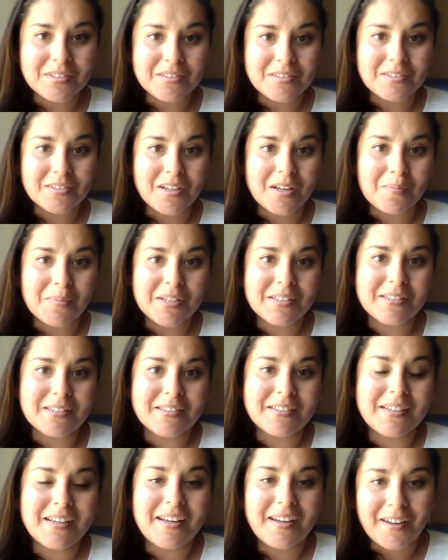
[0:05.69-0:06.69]
installment
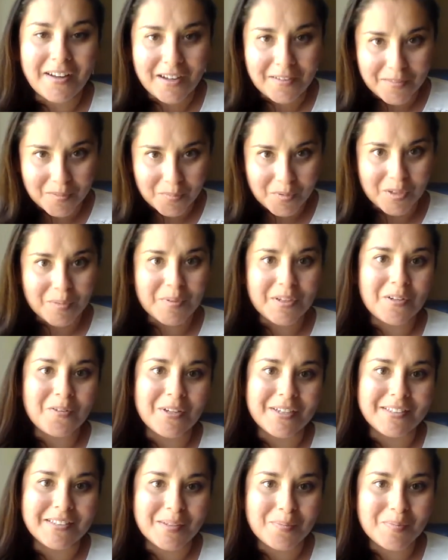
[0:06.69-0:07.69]
of Employment
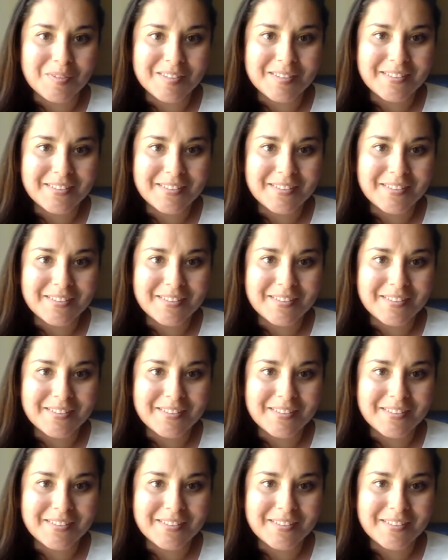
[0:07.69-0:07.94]
Quick Tips.